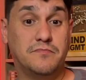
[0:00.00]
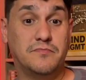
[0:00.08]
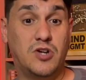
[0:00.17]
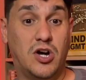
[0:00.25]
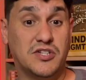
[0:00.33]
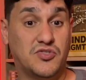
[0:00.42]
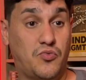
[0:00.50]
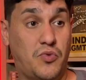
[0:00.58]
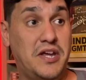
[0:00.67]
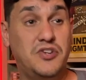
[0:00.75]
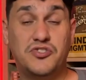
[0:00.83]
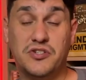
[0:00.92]
cost
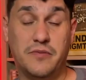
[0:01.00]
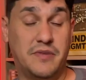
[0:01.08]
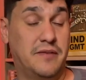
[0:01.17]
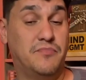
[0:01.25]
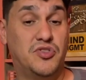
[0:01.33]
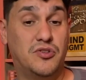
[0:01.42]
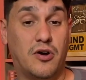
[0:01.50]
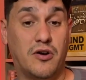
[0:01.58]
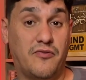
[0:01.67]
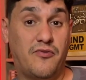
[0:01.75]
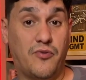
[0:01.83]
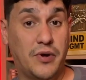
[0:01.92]
rage, some of them are
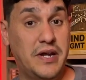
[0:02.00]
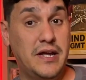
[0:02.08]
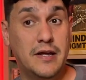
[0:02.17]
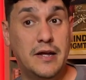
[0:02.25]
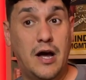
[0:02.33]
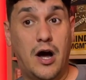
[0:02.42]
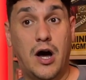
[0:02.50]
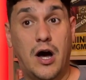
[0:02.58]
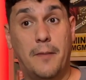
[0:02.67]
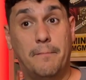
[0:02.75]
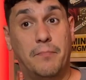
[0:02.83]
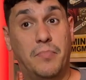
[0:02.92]
free.
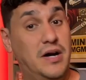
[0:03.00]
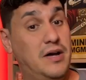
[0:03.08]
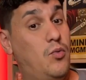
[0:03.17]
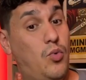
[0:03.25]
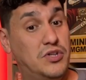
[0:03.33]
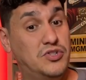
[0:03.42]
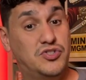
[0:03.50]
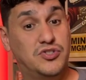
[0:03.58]
But once